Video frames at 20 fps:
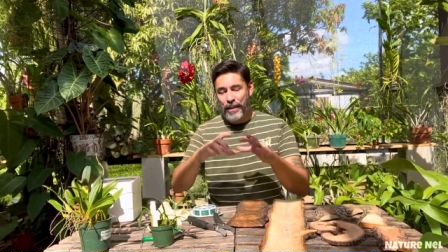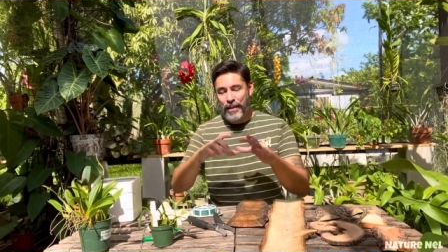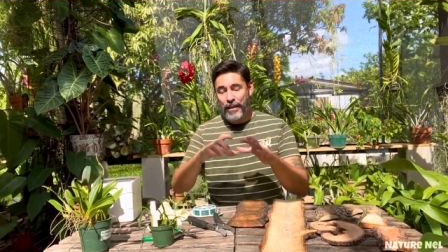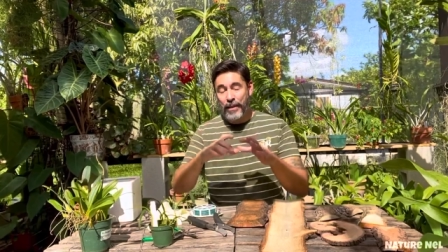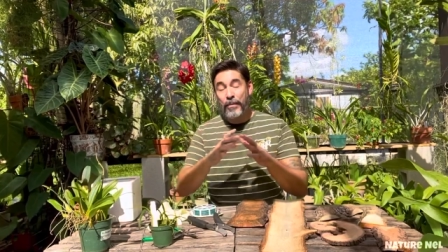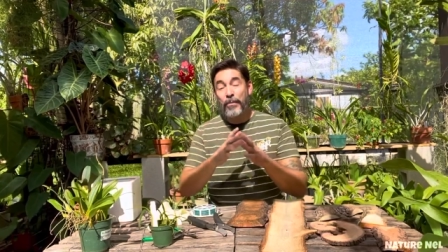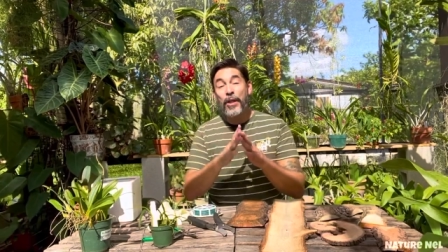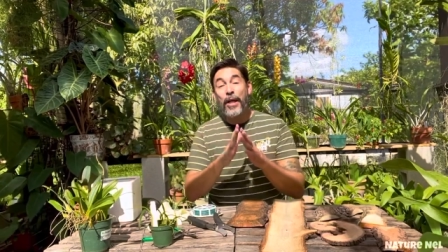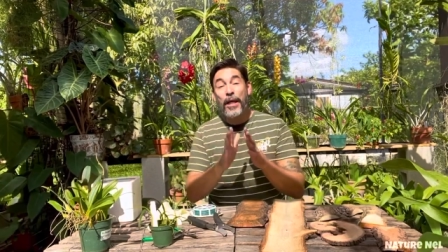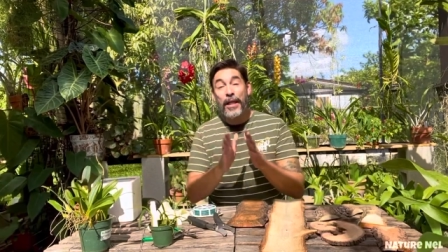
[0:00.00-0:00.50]

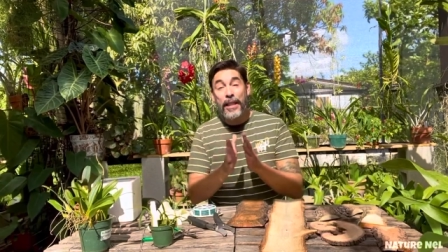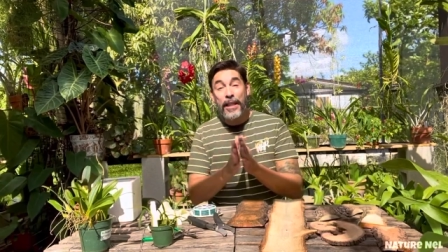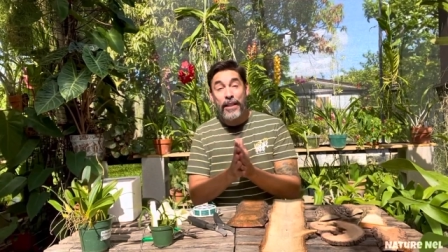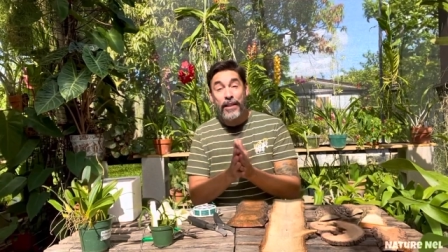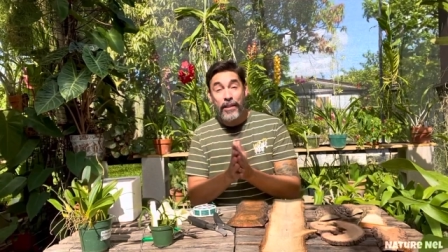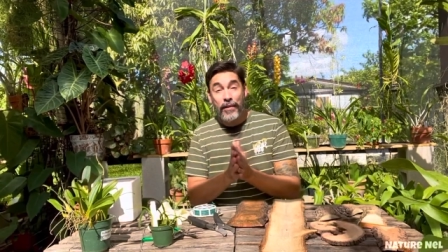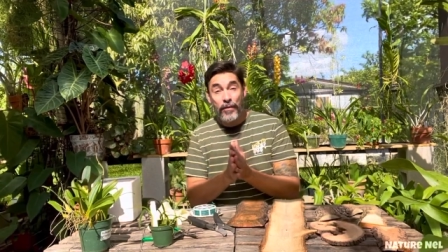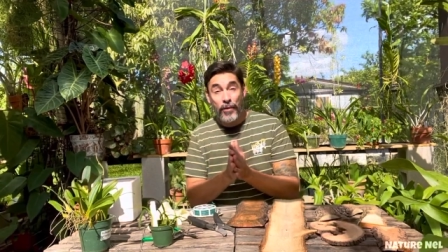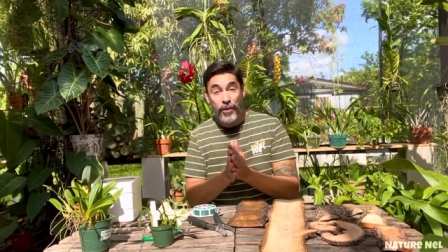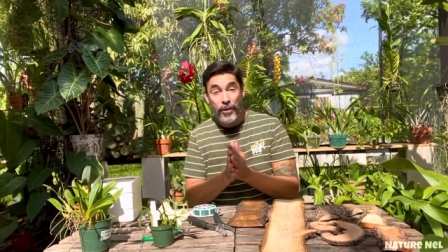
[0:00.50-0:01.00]
some
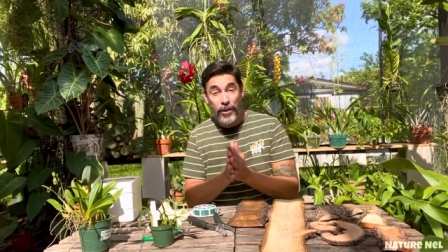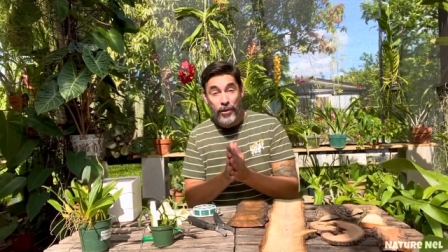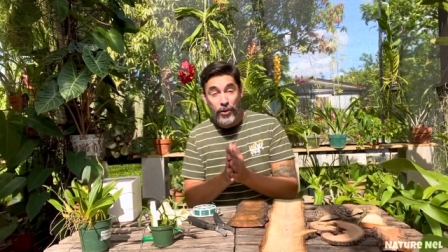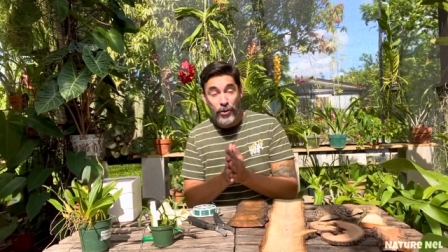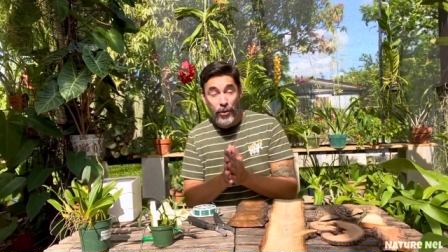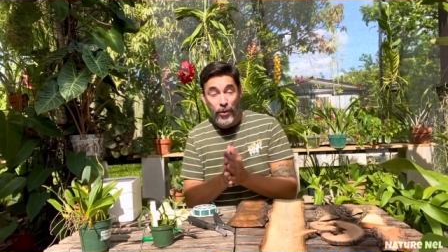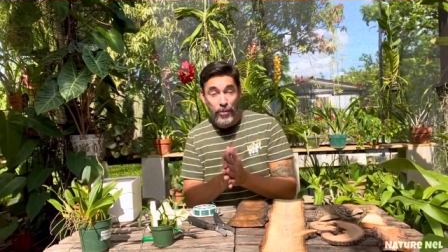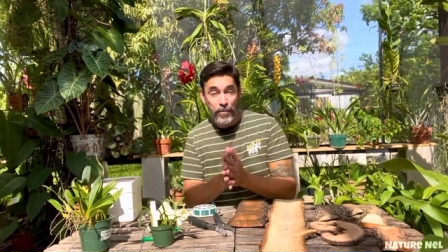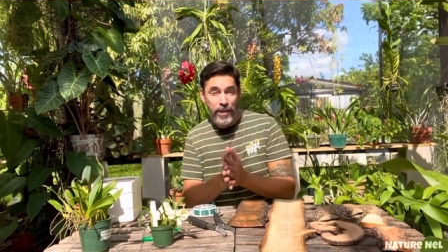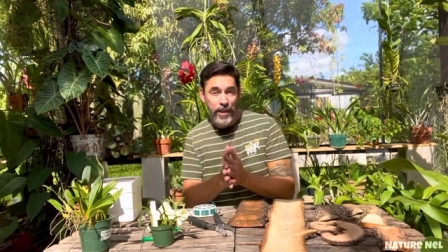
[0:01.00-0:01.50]
cuttings of her
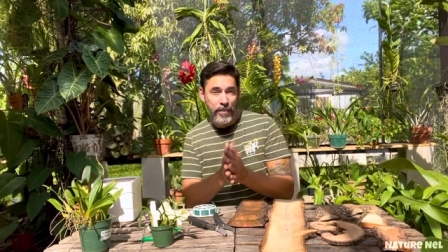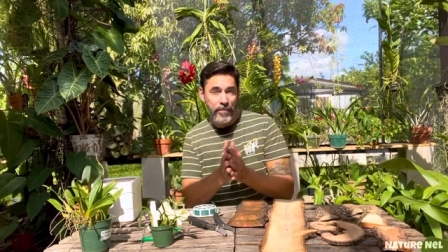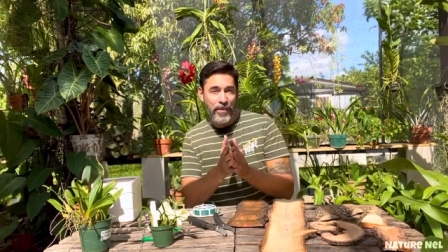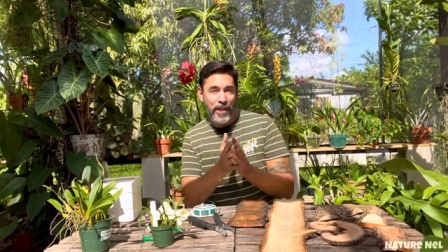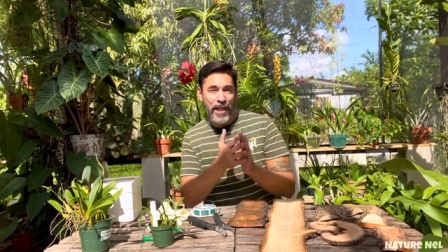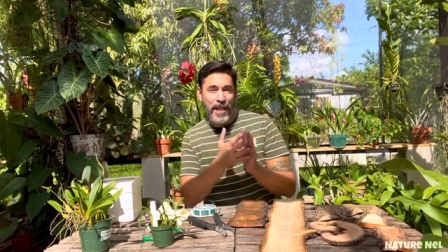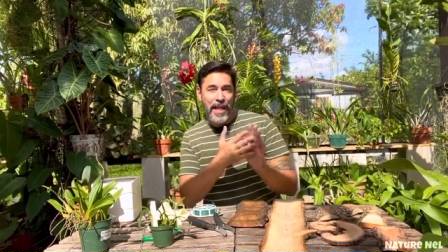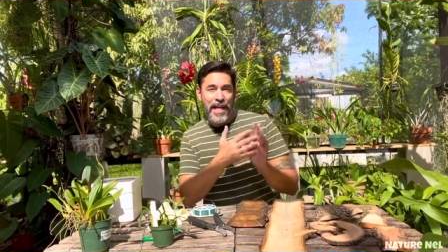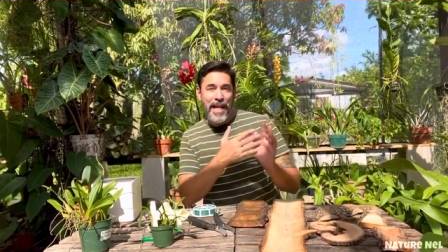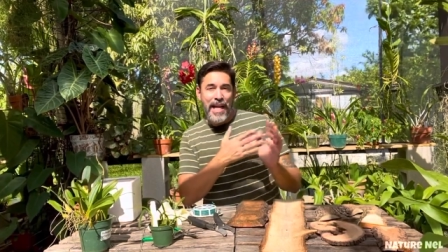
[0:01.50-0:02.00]
dendrobium
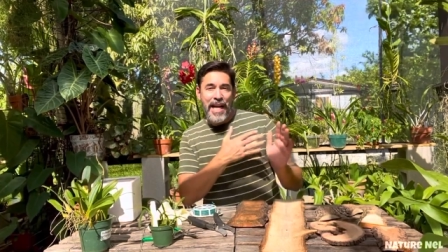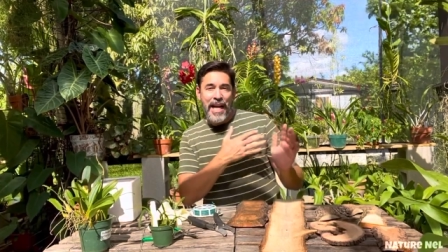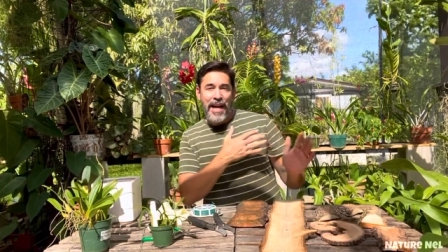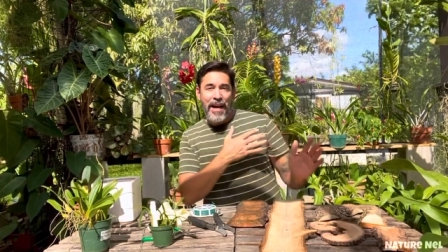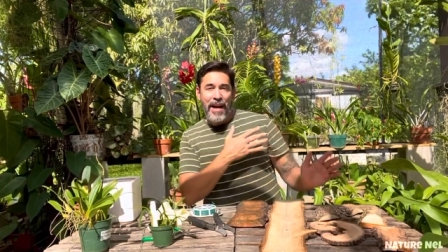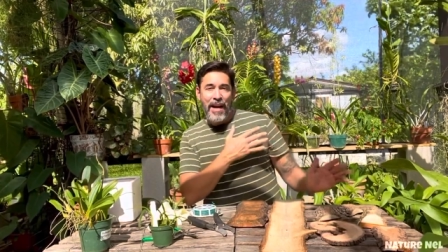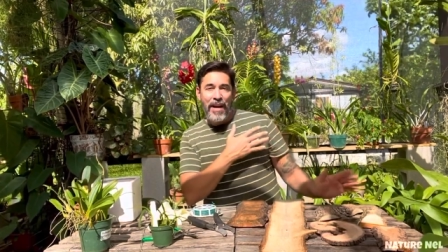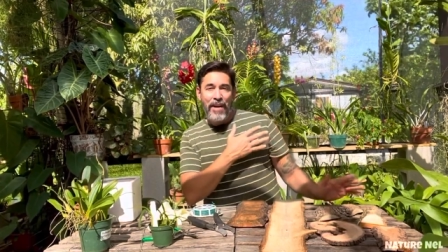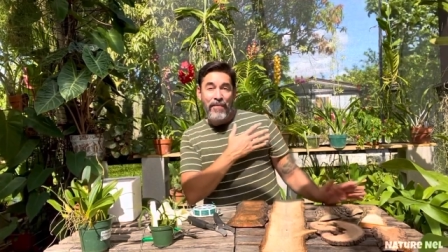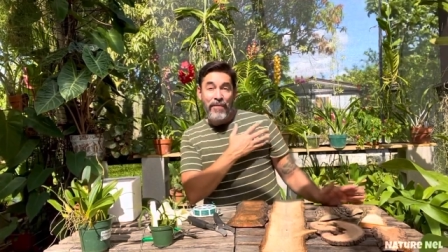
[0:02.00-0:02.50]

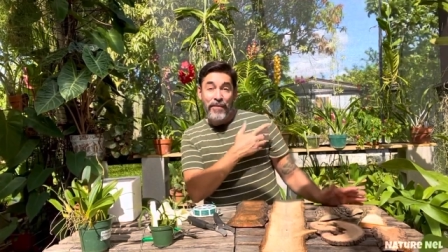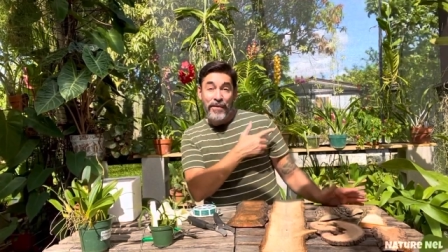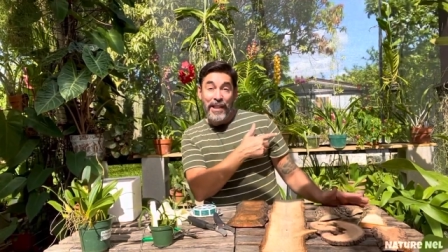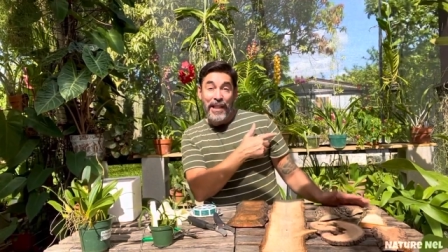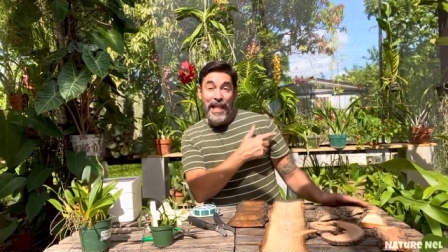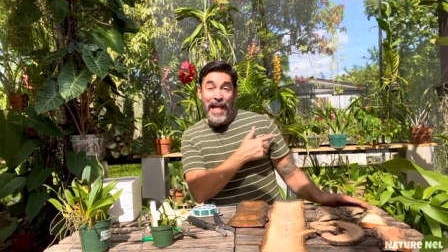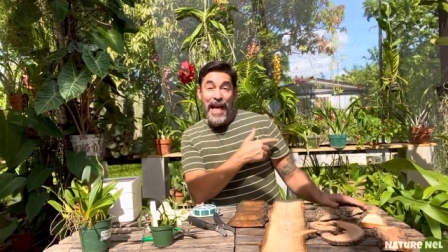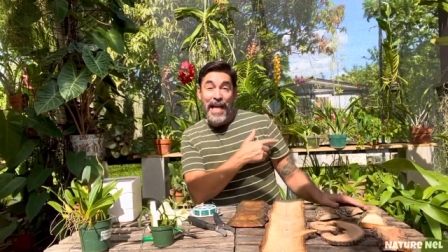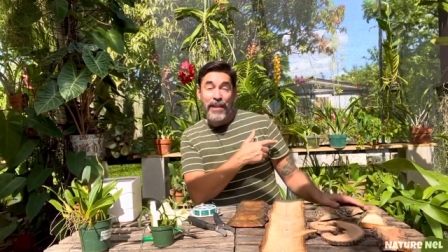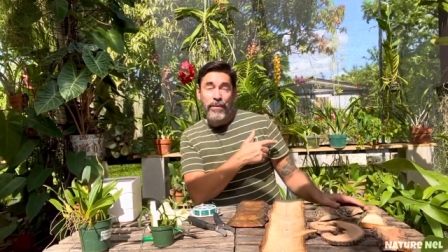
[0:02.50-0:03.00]
uh, from the
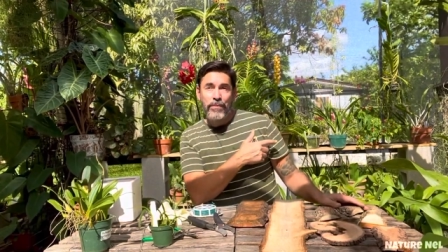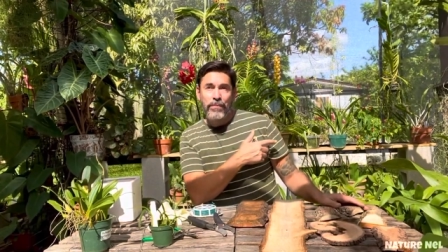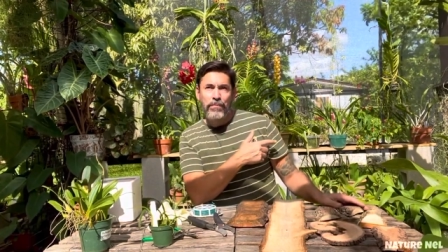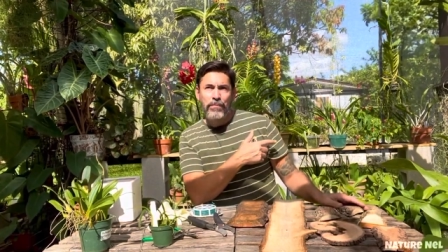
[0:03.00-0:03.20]
last,